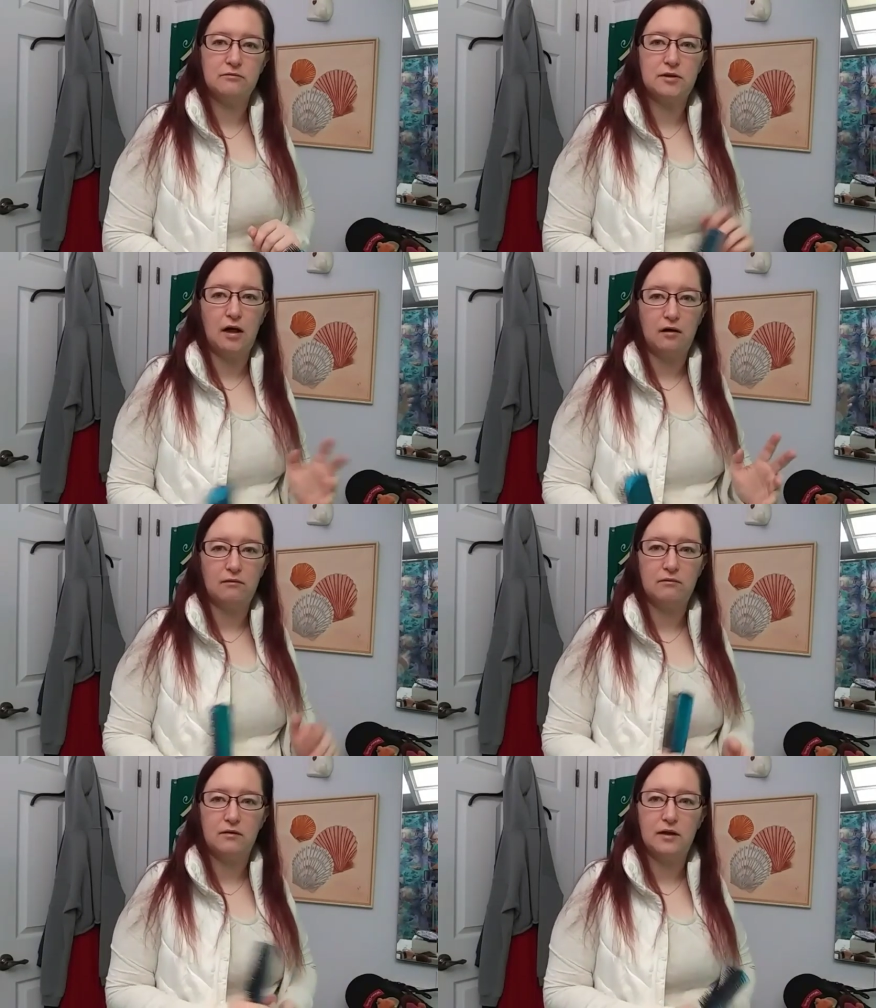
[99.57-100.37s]

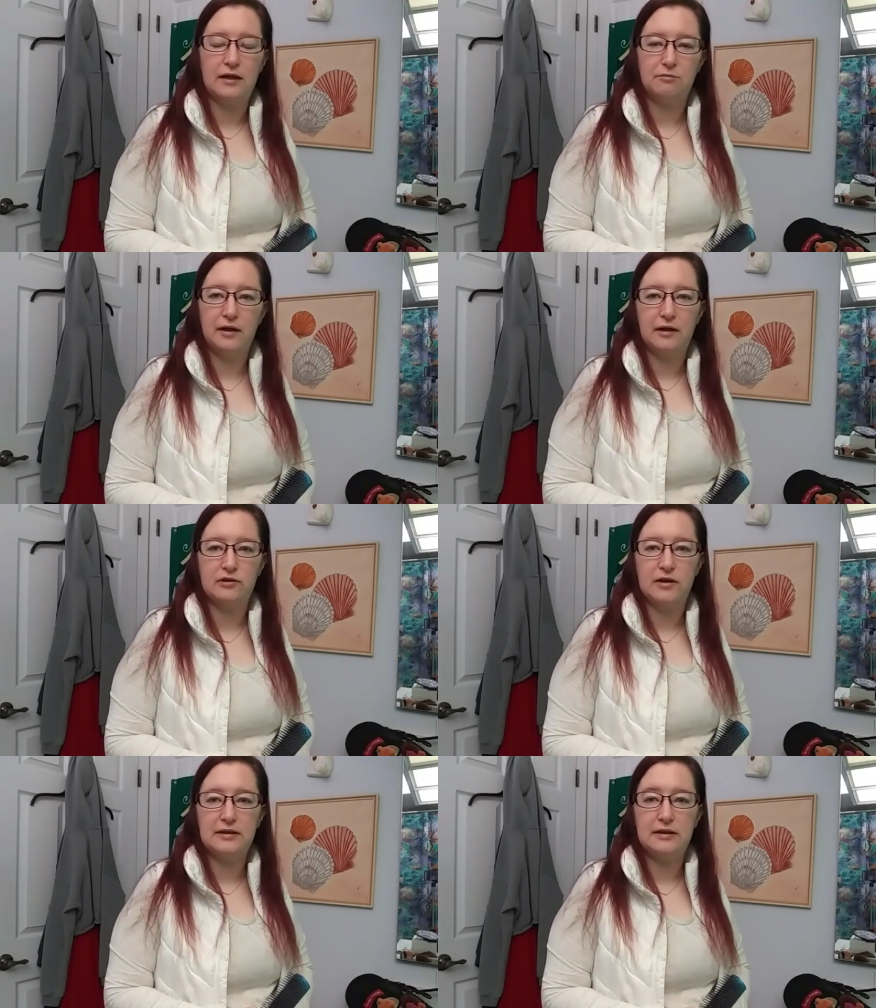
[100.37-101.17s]
So that's pretty
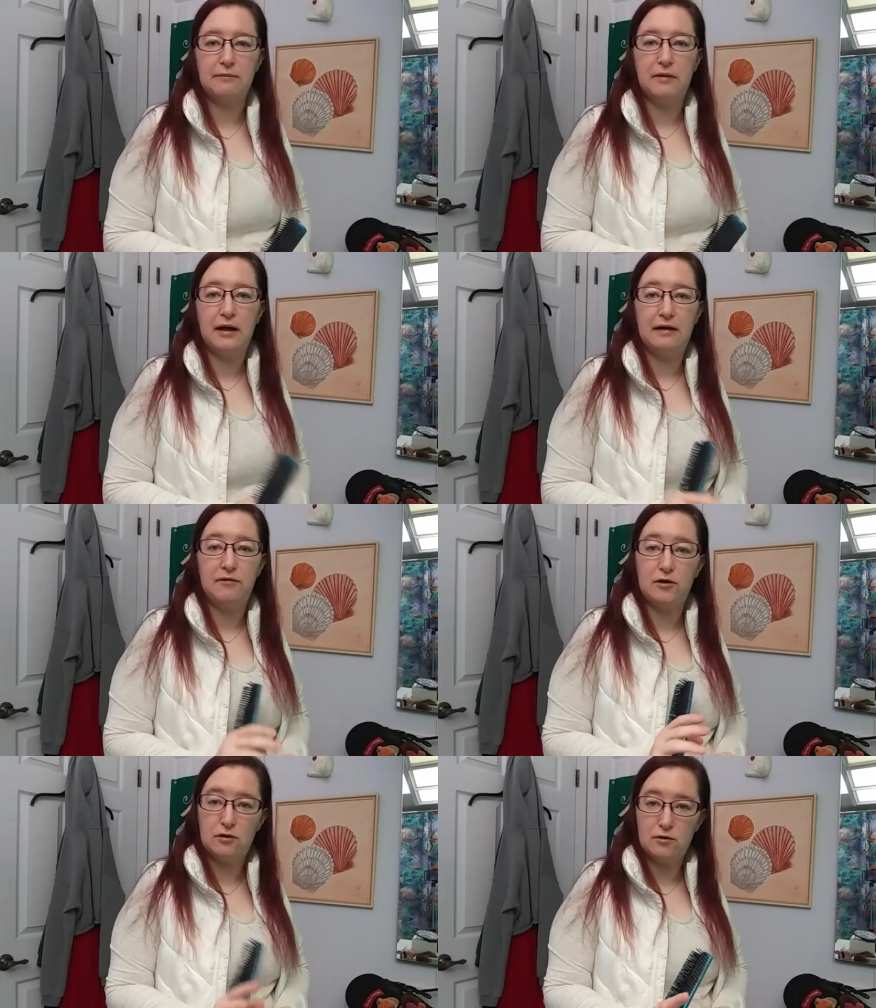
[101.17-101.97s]
interesting. But if
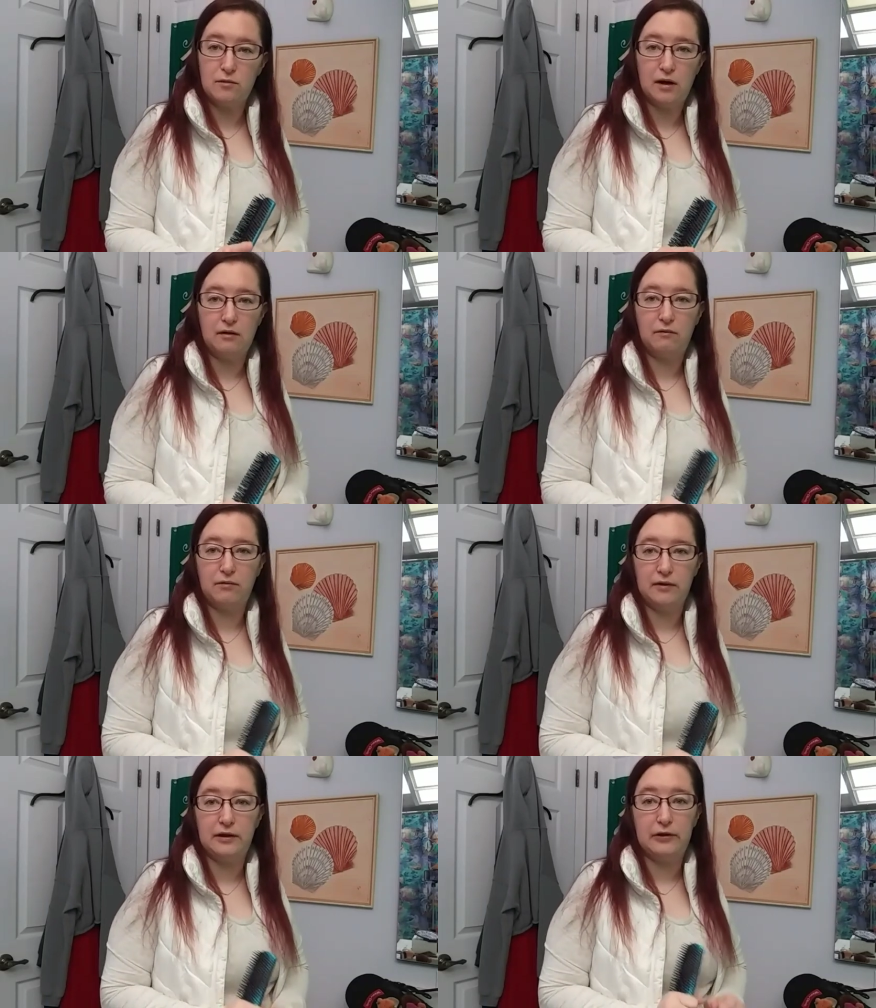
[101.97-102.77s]
you do want a
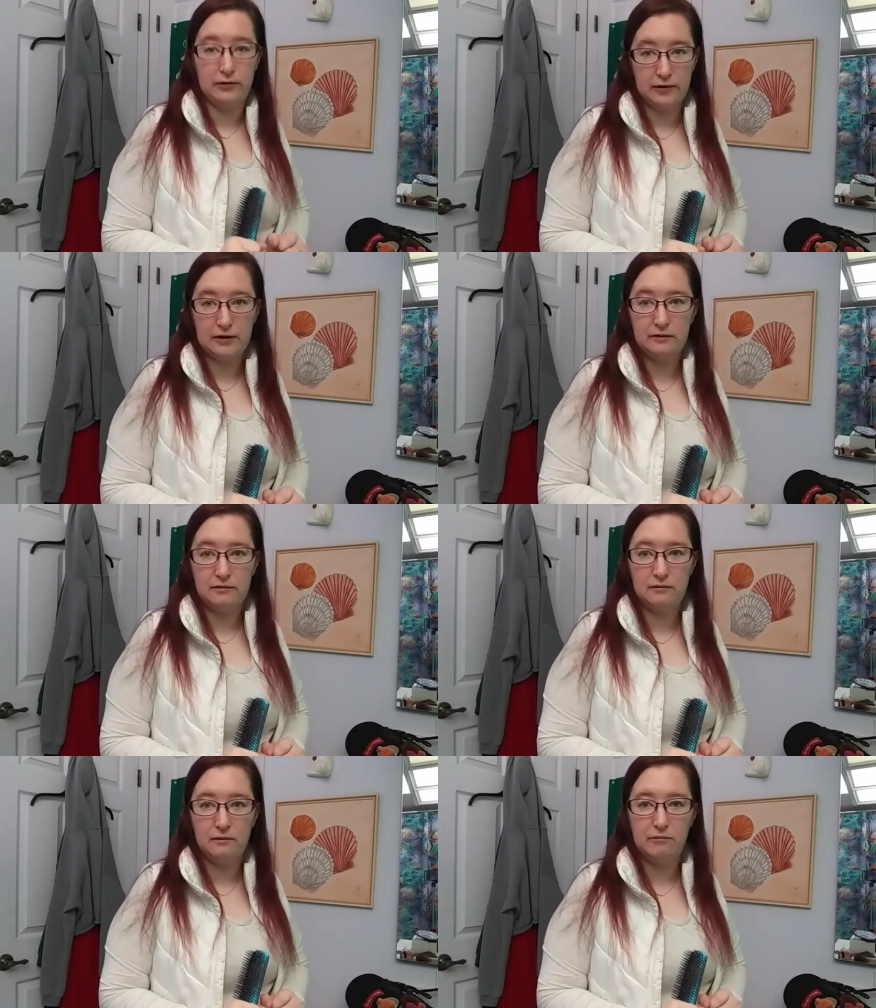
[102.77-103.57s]
really good
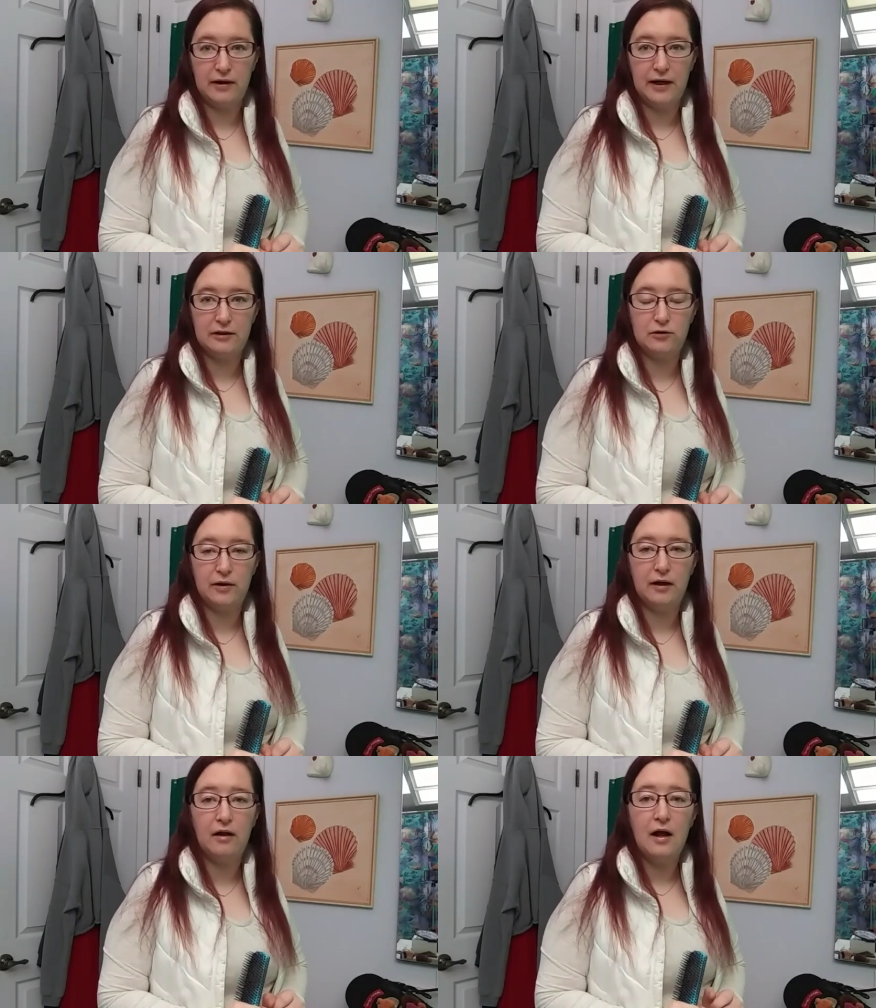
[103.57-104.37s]
braid
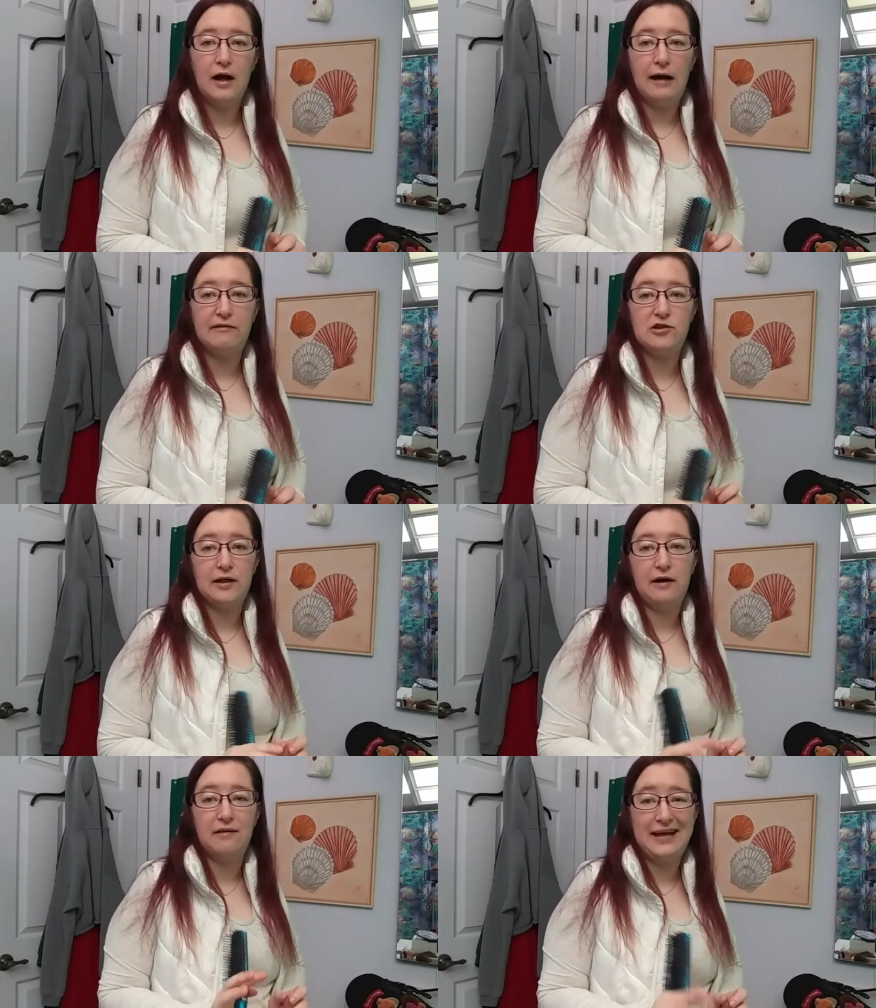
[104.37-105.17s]
tutorial, I would
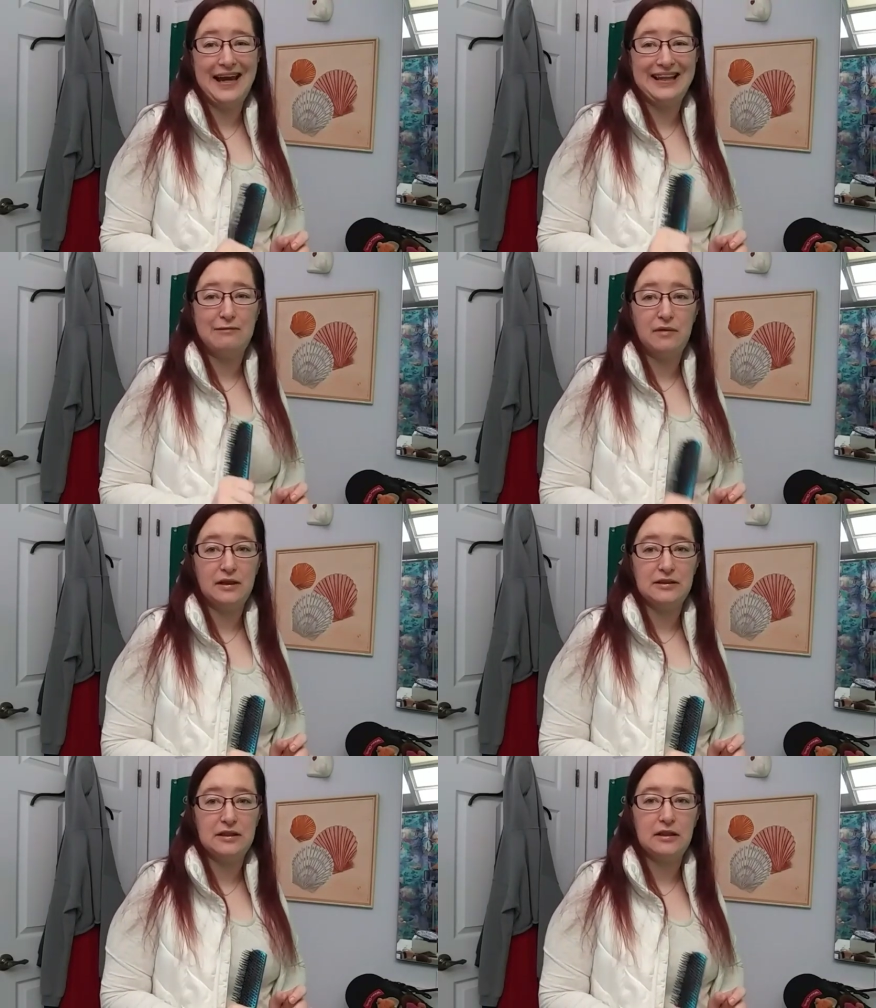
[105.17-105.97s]
check out Kayley
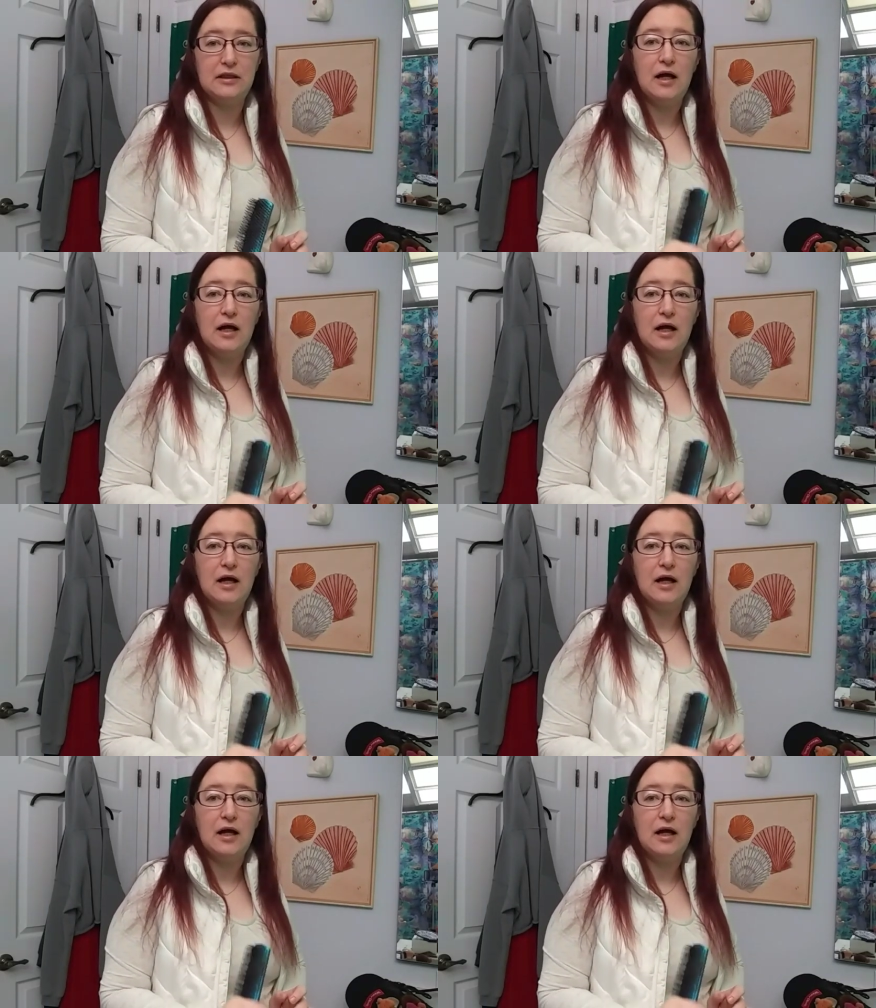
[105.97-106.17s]
Melissa.